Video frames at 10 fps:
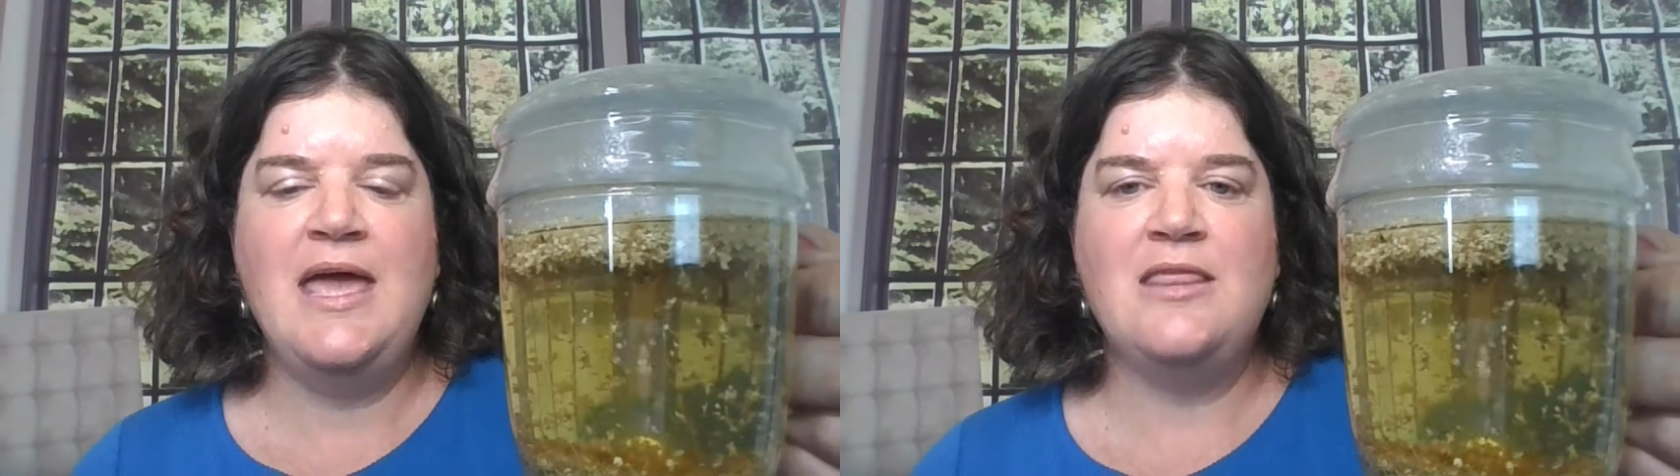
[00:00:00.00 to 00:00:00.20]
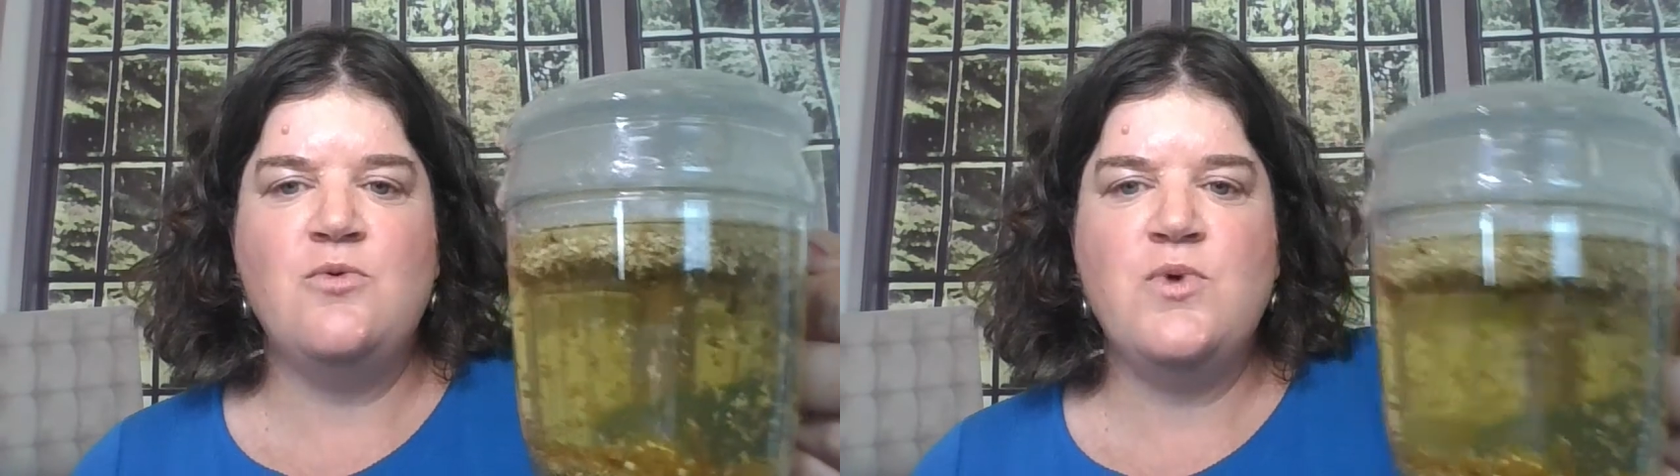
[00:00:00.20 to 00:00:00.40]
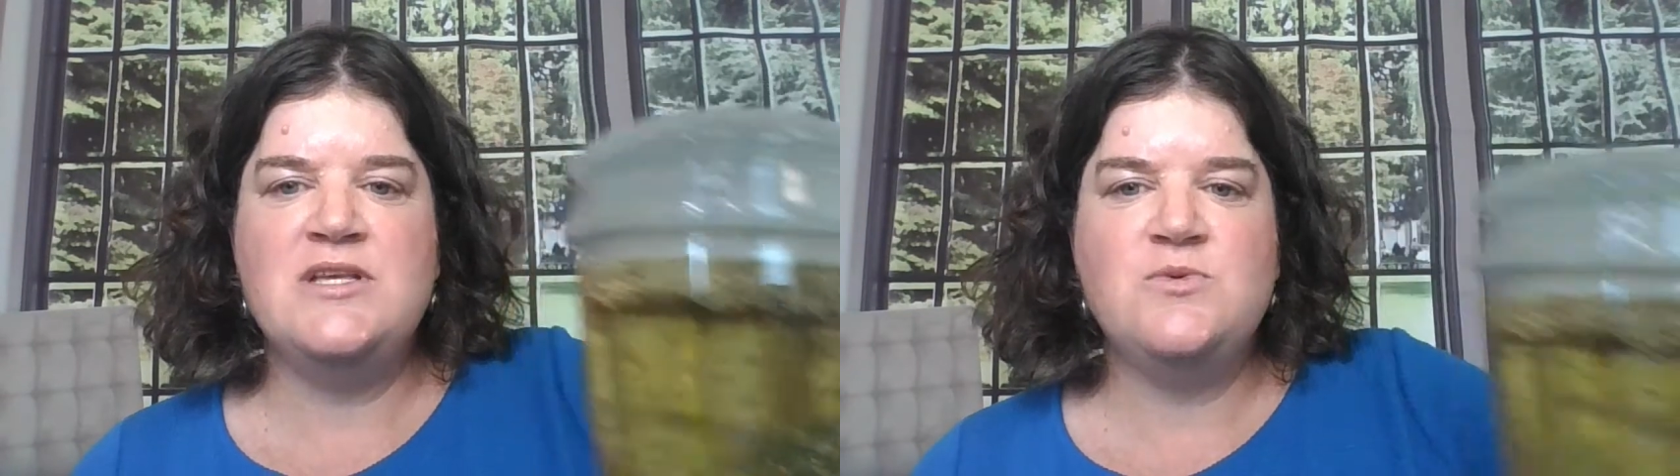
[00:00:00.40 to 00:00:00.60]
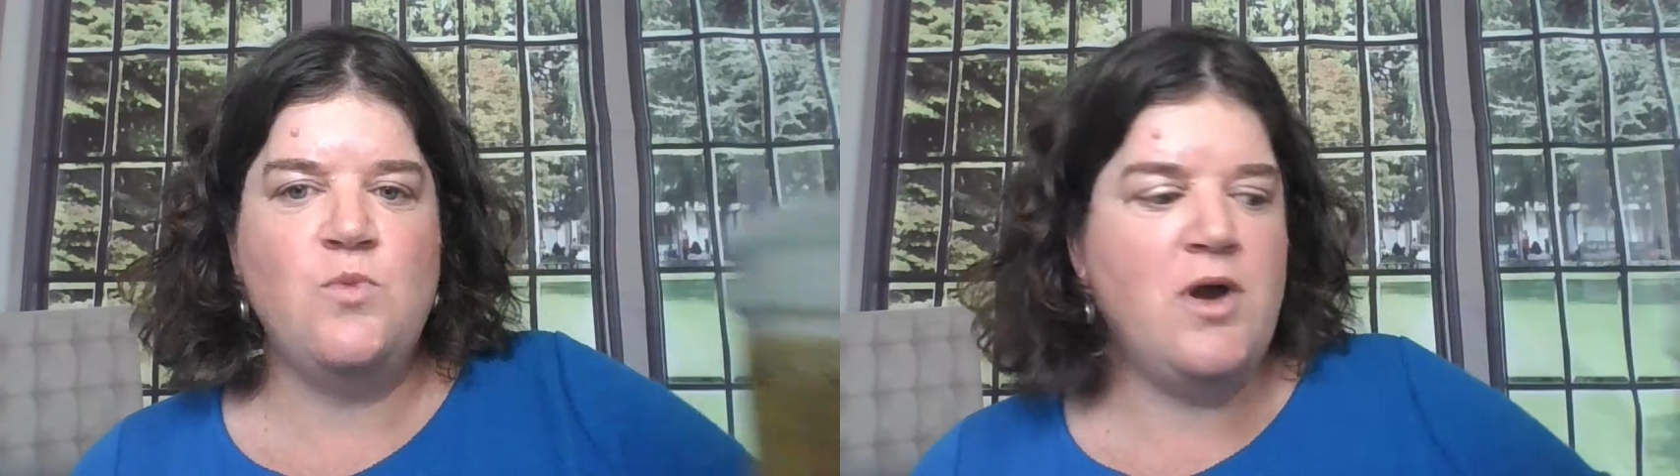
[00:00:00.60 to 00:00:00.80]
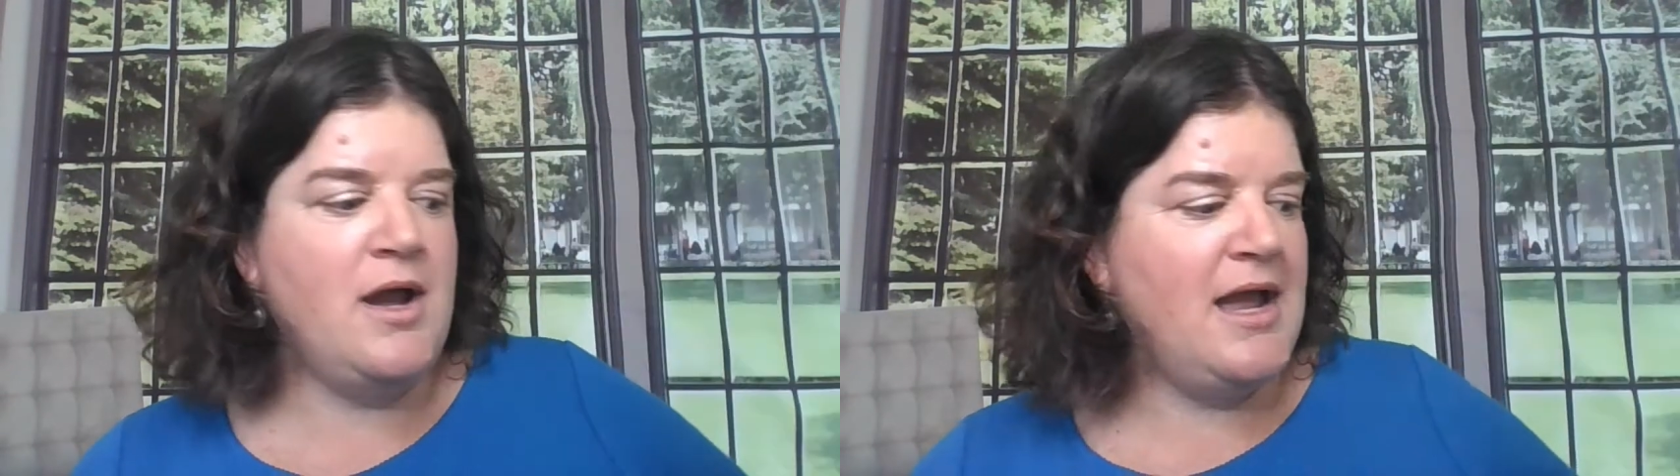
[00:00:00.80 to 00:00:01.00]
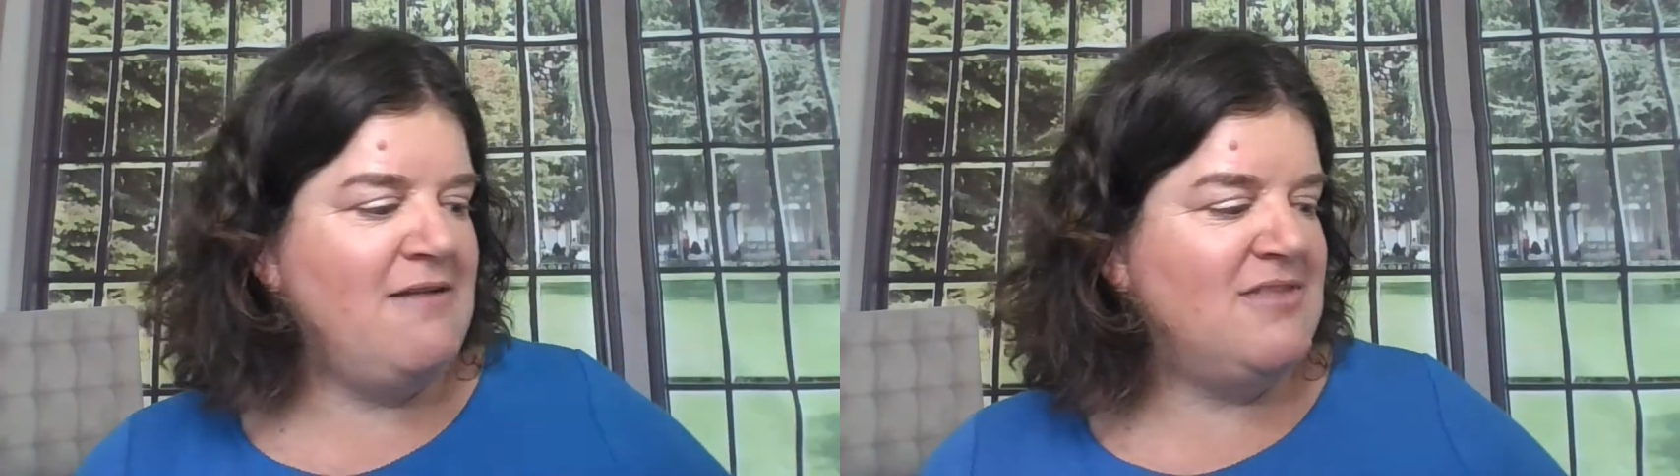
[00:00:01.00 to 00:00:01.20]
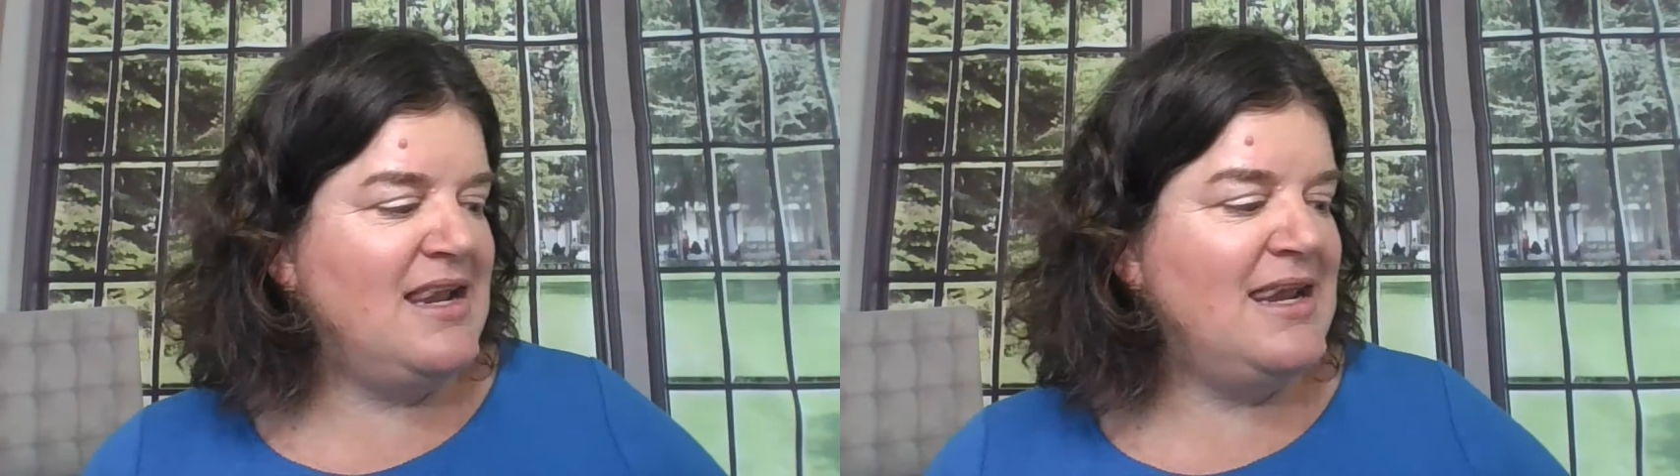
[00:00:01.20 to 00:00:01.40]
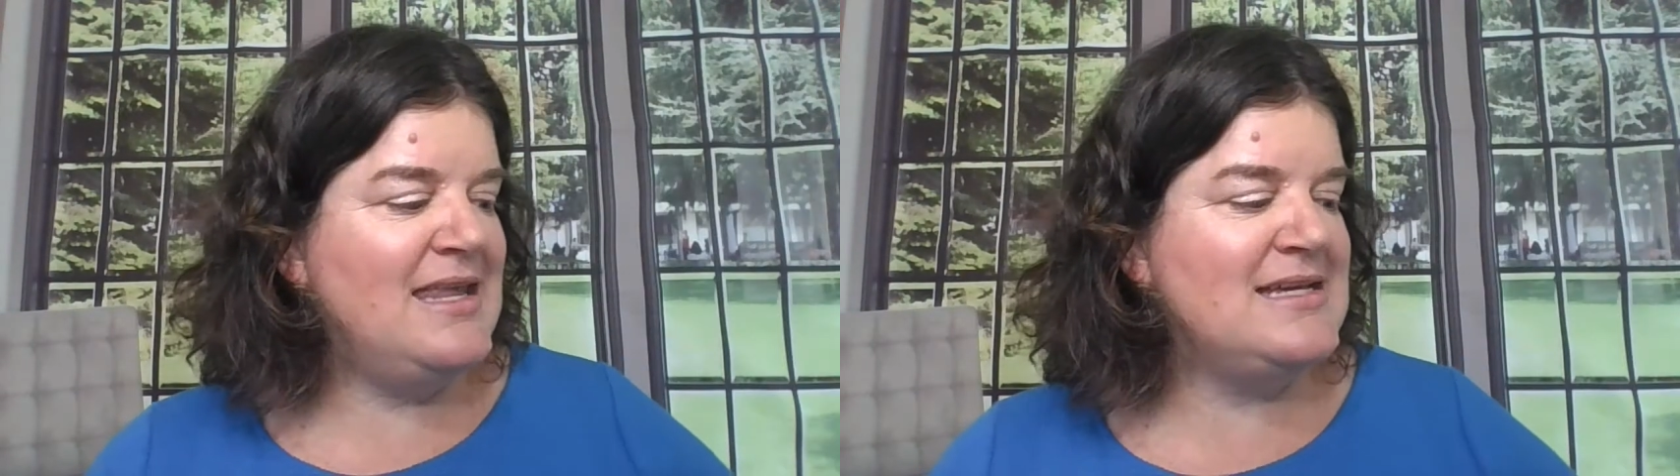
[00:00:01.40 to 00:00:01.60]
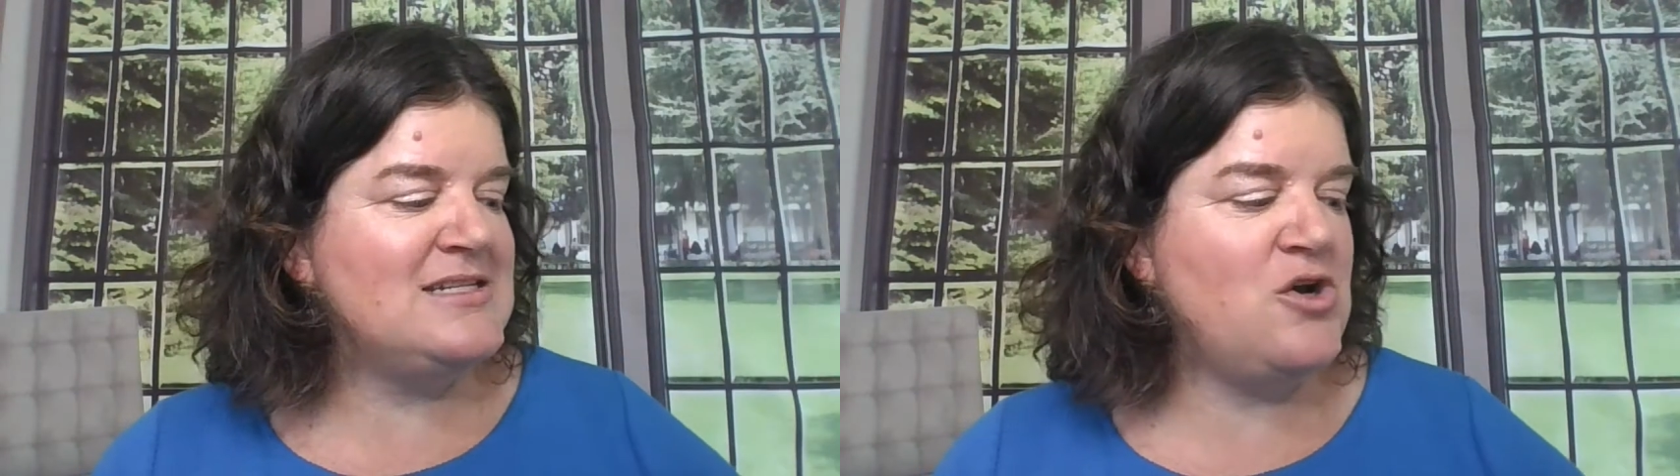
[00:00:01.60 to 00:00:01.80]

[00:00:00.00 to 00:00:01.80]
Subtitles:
And the reason why I have the lid